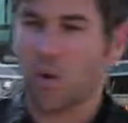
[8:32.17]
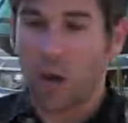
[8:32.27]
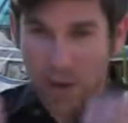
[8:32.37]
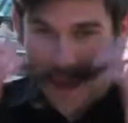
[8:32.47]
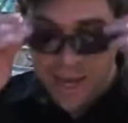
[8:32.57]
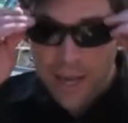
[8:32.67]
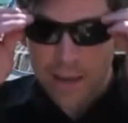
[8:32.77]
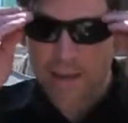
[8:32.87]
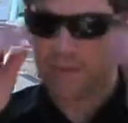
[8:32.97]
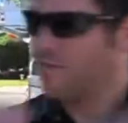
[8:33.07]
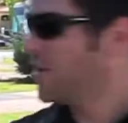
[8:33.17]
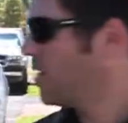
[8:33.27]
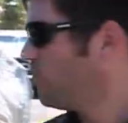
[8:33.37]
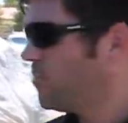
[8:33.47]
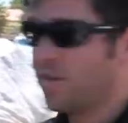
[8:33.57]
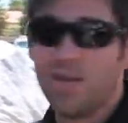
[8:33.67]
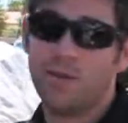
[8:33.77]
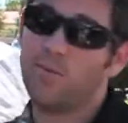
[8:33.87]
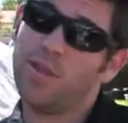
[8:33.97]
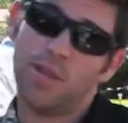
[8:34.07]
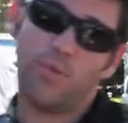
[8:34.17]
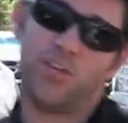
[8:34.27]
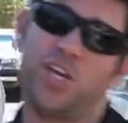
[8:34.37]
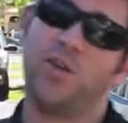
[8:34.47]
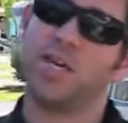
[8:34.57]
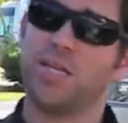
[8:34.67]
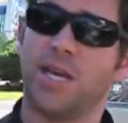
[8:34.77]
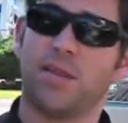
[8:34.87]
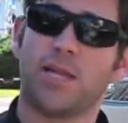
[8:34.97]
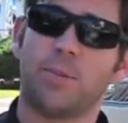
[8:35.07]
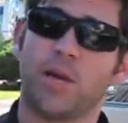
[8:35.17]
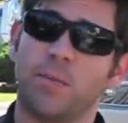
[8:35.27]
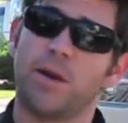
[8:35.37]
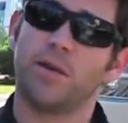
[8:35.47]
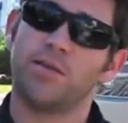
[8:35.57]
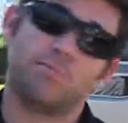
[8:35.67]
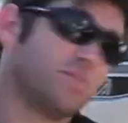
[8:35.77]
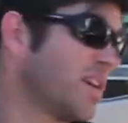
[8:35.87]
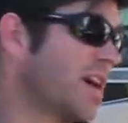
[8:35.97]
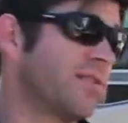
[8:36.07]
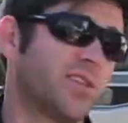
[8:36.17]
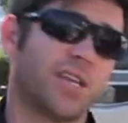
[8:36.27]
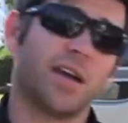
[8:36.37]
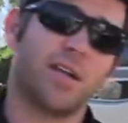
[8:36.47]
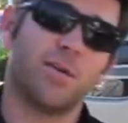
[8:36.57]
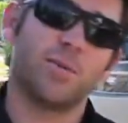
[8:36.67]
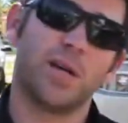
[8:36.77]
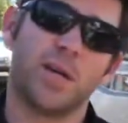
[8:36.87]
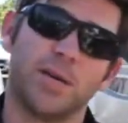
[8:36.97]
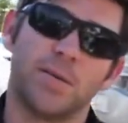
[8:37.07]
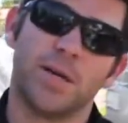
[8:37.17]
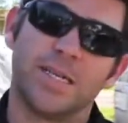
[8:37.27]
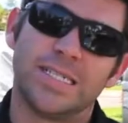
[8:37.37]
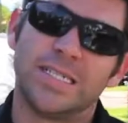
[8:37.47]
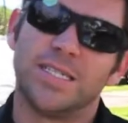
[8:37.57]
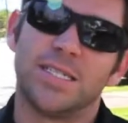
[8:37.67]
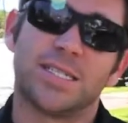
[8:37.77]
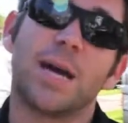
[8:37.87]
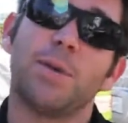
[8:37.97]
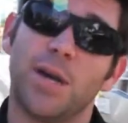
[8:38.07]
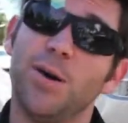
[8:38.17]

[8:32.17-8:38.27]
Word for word: uh, hey, MTV, I really, really appreciate you guys taking the time to come out here and pick out the Cyclone, but uh, it's time to go,